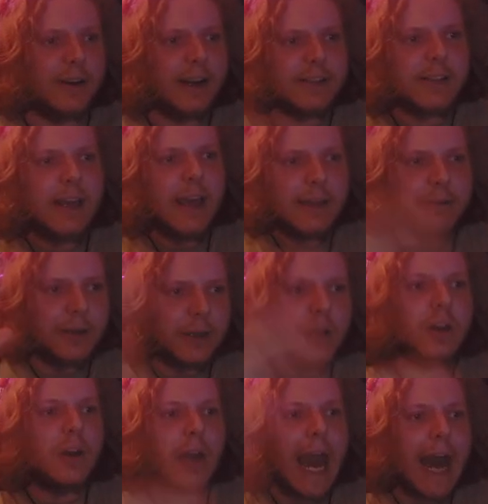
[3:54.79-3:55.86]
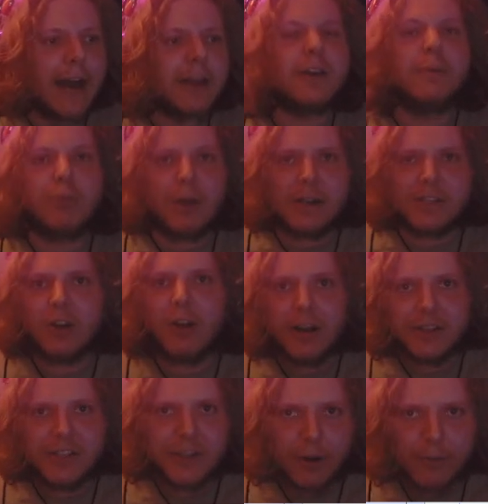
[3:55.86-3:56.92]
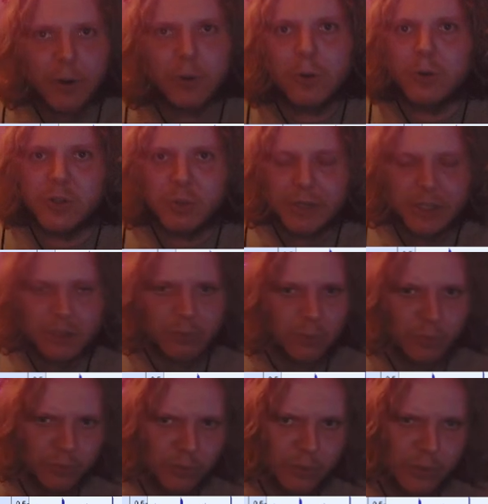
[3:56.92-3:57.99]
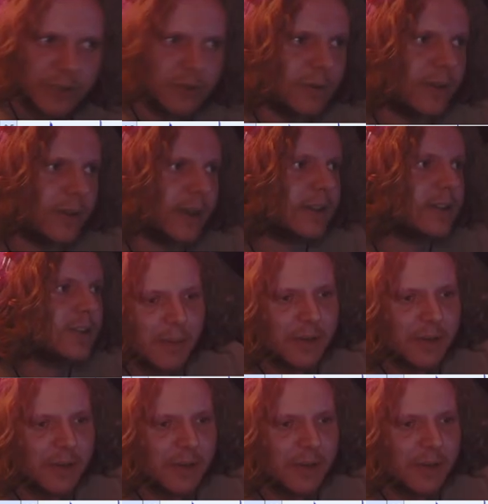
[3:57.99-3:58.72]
It's add a compressor onto your vocals when you do things.